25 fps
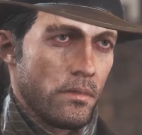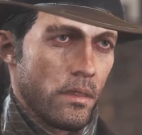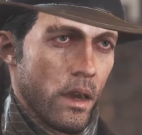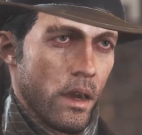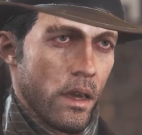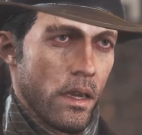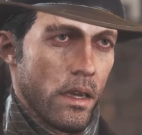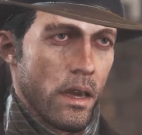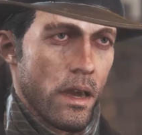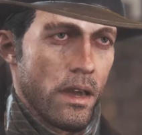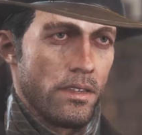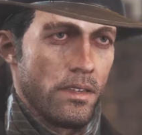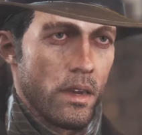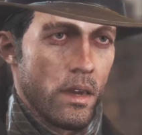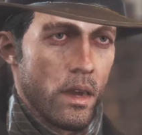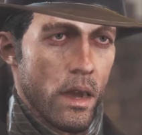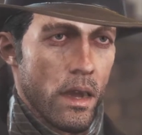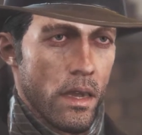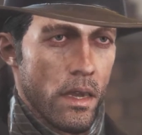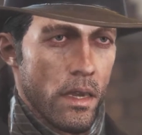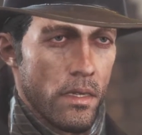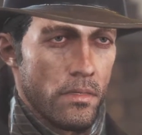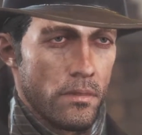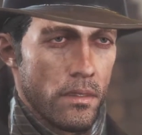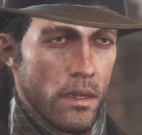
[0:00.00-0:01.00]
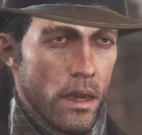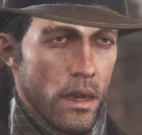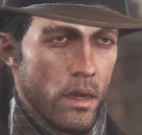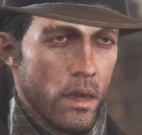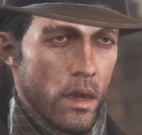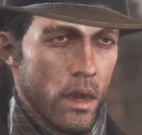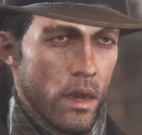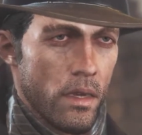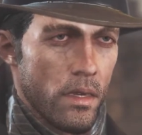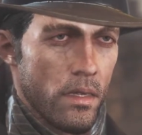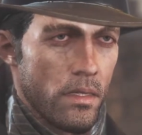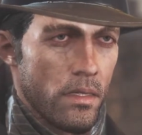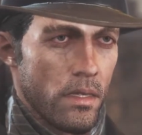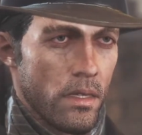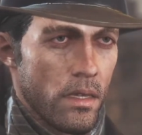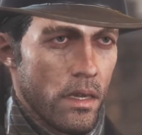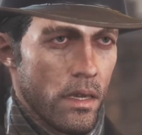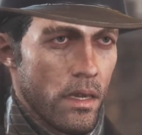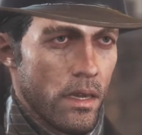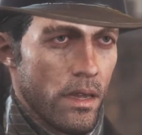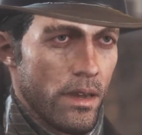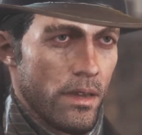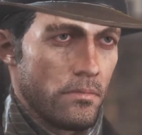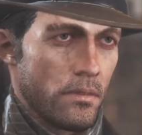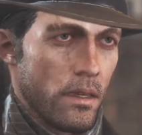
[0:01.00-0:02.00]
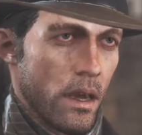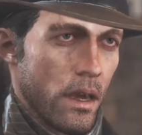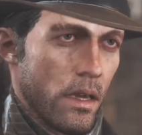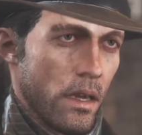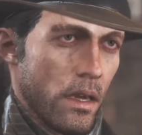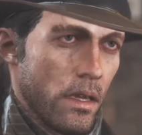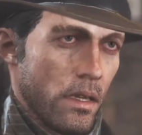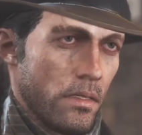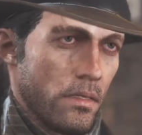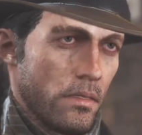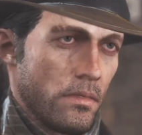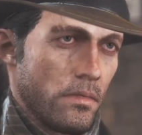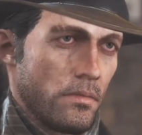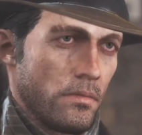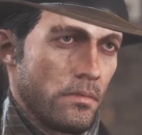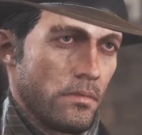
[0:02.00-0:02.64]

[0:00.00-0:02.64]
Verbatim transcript: but I tracked him down and got it back.